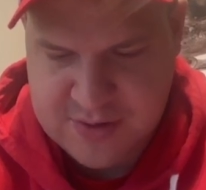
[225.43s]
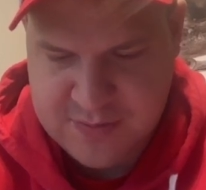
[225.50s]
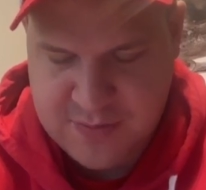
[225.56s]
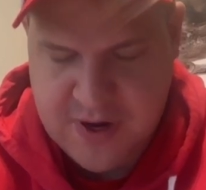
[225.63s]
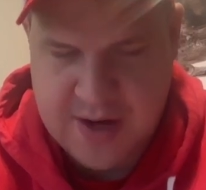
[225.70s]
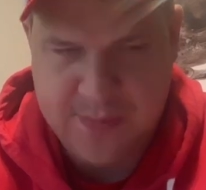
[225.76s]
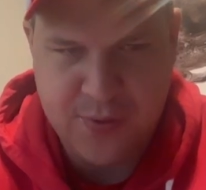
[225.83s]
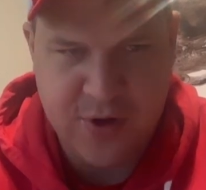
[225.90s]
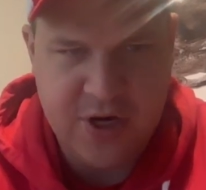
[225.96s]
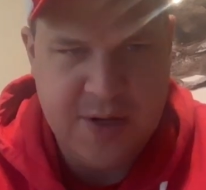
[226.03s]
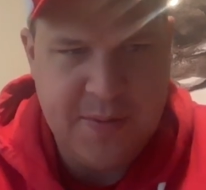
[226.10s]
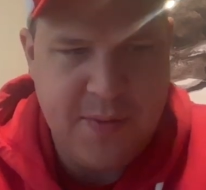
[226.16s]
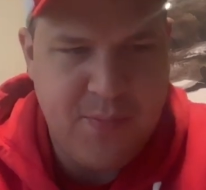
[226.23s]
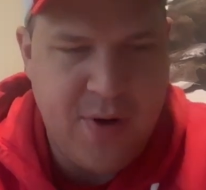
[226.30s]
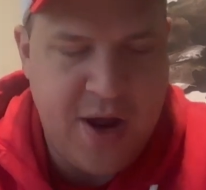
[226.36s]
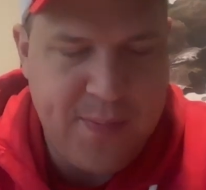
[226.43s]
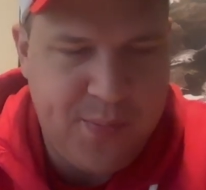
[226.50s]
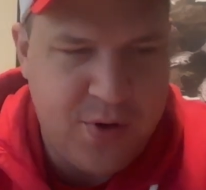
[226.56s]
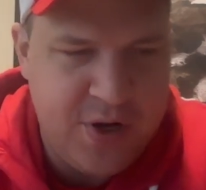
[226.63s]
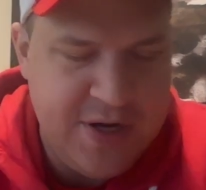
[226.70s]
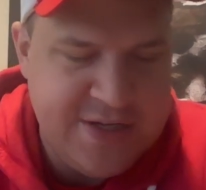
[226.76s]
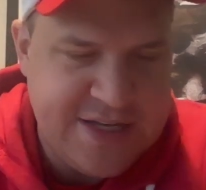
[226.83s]
Brock Purdy, but Brock
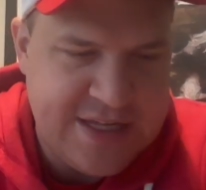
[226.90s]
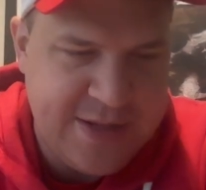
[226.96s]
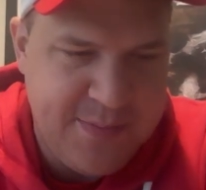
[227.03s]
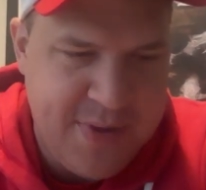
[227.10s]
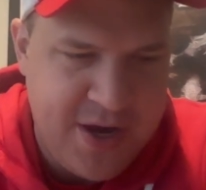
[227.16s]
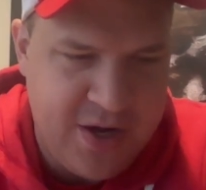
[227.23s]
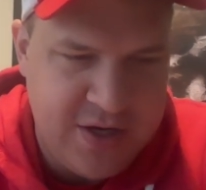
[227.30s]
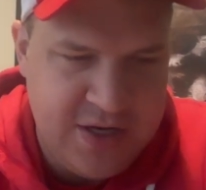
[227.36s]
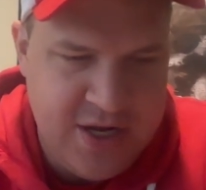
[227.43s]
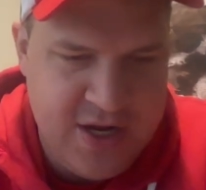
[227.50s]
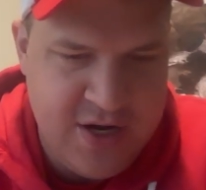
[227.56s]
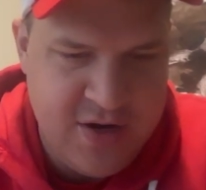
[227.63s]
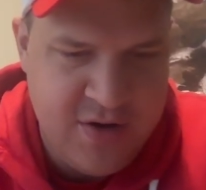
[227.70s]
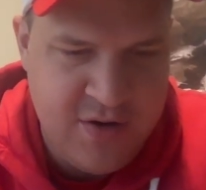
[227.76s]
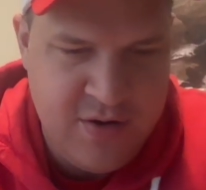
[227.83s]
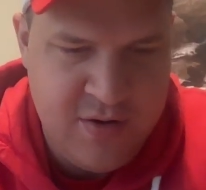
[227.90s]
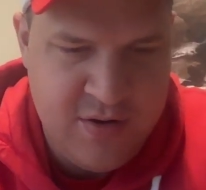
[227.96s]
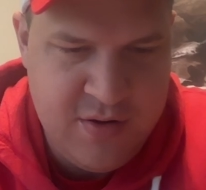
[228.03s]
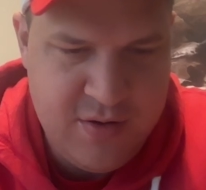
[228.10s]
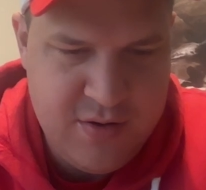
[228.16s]
Purdy's had the better year.